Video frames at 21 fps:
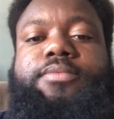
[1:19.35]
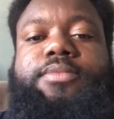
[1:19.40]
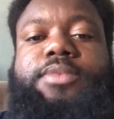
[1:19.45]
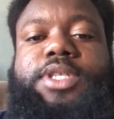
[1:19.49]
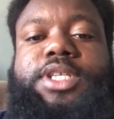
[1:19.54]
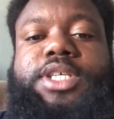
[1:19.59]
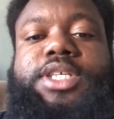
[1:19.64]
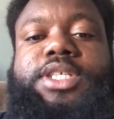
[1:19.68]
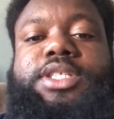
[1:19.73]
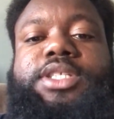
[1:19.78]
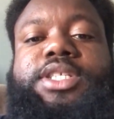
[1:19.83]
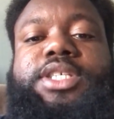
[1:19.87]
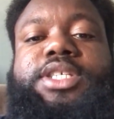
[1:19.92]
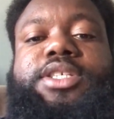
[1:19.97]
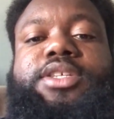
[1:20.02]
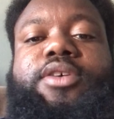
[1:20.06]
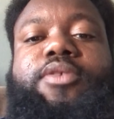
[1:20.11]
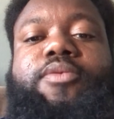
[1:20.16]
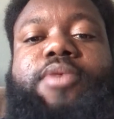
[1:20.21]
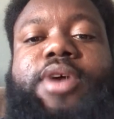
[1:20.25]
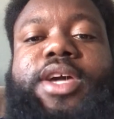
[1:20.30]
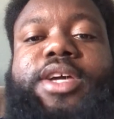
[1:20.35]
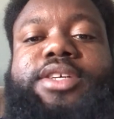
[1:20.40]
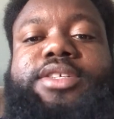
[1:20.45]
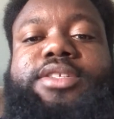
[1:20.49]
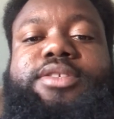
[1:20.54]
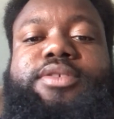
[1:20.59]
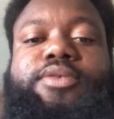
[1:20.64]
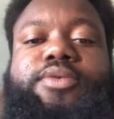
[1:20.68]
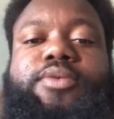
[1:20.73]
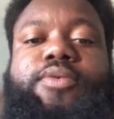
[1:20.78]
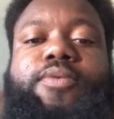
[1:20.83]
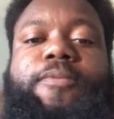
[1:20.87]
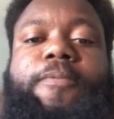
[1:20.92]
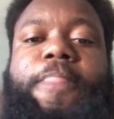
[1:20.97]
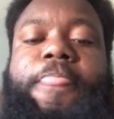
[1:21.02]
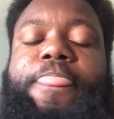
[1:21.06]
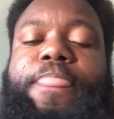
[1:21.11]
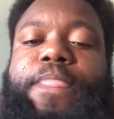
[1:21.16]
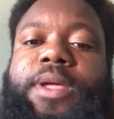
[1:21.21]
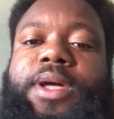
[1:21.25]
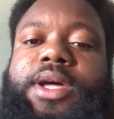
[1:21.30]
These are ways to
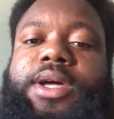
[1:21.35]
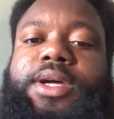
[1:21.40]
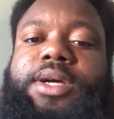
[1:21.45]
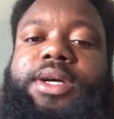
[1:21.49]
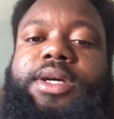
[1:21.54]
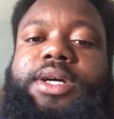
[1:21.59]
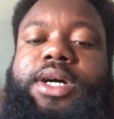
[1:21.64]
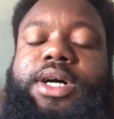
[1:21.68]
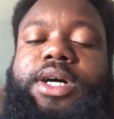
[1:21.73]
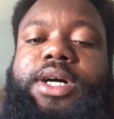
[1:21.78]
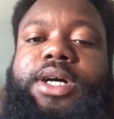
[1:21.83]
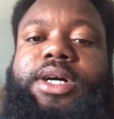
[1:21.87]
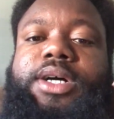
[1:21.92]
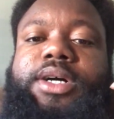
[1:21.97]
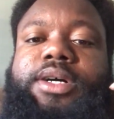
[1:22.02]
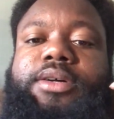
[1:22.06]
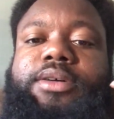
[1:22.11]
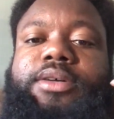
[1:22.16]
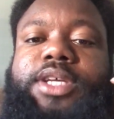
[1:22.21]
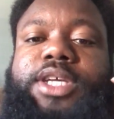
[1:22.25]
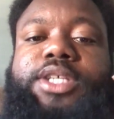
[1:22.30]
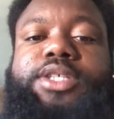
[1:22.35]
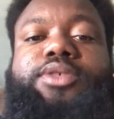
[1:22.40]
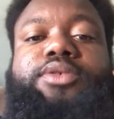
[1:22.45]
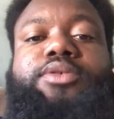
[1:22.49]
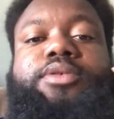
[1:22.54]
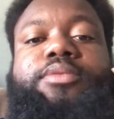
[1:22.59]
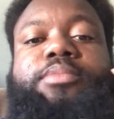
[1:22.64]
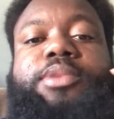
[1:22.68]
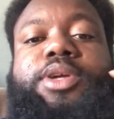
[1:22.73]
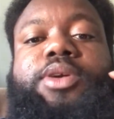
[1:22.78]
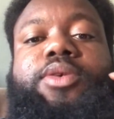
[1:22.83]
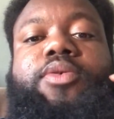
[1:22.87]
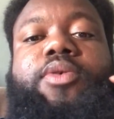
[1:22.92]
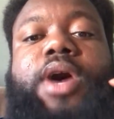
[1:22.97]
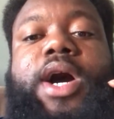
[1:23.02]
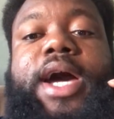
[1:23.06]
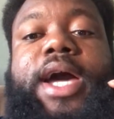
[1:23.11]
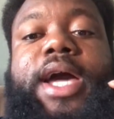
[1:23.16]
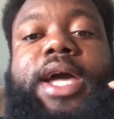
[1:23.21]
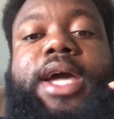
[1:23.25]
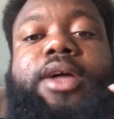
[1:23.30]
get you to be
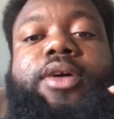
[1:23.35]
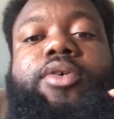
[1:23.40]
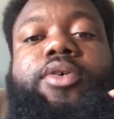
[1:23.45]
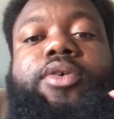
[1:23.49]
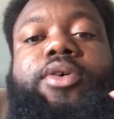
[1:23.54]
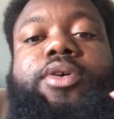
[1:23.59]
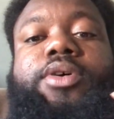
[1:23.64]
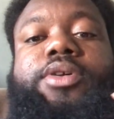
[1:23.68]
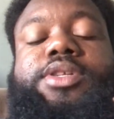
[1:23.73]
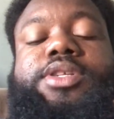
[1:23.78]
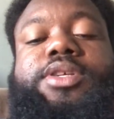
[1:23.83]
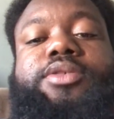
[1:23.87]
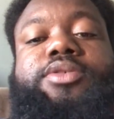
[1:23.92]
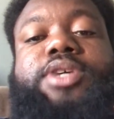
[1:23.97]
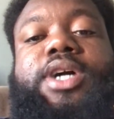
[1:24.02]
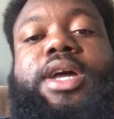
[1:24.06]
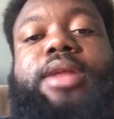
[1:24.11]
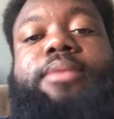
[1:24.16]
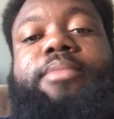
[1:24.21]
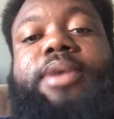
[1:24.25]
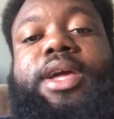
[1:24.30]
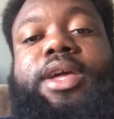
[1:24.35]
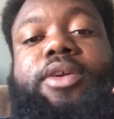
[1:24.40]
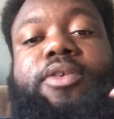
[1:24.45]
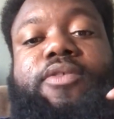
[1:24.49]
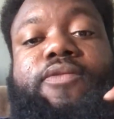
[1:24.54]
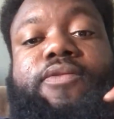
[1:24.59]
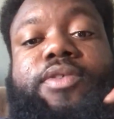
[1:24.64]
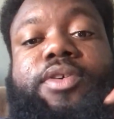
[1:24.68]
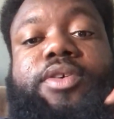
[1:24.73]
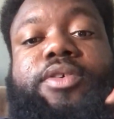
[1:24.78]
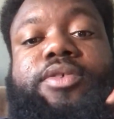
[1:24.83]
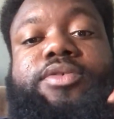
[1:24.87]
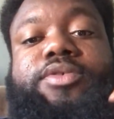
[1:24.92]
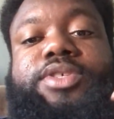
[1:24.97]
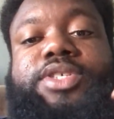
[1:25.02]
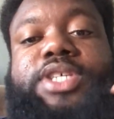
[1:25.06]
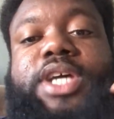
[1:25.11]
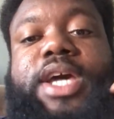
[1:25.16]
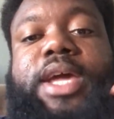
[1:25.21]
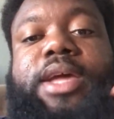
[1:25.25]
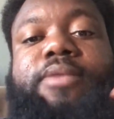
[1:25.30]
quiet or to try to make you feel
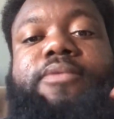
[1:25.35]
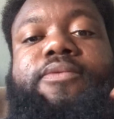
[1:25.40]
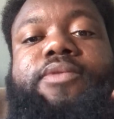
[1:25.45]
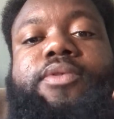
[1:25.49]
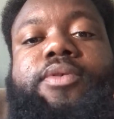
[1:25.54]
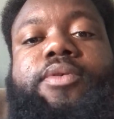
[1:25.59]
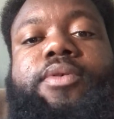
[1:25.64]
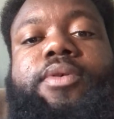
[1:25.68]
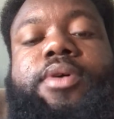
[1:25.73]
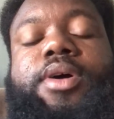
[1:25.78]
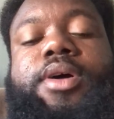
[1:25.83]
shameful.